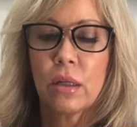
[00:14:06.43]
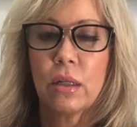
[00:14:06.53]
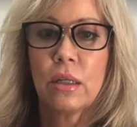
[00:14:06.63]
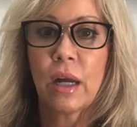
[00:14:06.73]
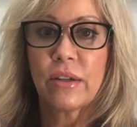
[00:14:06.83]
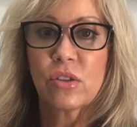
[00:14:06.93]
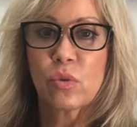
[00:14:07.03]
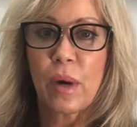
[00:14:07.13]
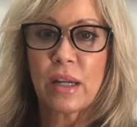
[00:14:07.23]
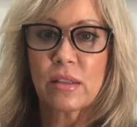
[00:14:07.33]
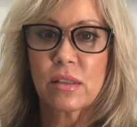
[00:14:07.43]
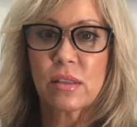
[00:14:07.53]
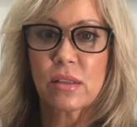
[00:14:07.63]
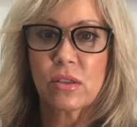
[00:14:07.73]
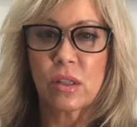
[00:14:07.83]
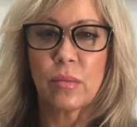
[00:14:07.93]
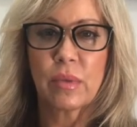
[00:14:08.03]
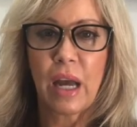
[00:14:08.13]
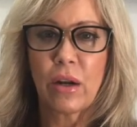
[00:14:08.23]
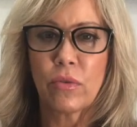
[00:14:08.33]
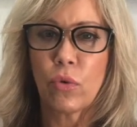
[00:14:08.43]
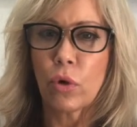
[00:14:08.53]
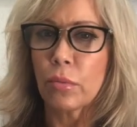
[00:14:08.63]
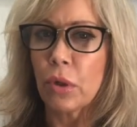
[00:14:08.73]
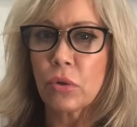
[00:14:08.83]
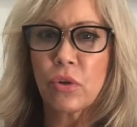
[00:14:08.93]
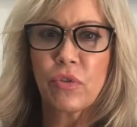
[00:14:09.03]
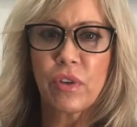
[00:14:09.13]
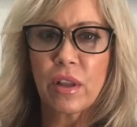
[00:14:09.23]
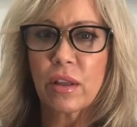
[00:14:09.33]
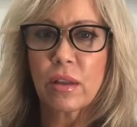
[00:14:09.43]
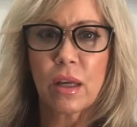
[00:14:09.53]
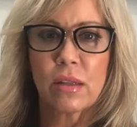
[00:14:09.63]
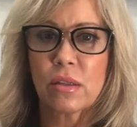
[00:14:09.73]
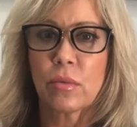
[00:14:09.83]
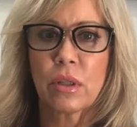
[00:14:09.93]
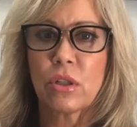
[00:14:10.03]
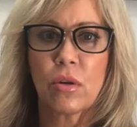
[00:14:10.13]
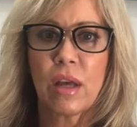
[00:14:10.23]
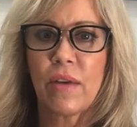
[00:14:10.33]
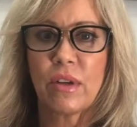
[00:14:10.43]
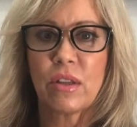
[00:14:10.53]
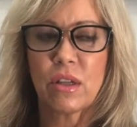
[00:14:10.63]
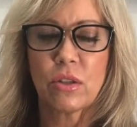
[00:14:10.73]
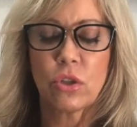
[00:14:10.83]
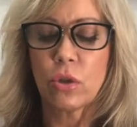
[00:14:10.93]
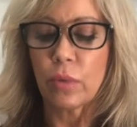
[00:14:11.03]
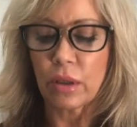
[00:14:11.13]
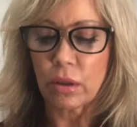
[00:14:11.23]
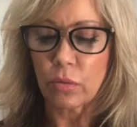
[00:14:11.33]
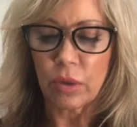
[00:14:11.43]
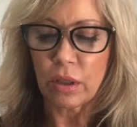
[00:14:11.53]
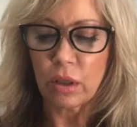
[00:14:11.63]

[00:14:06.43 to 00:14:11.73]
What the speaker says: night sweats, some kind of hormonal feeling things that really don't have anything to do with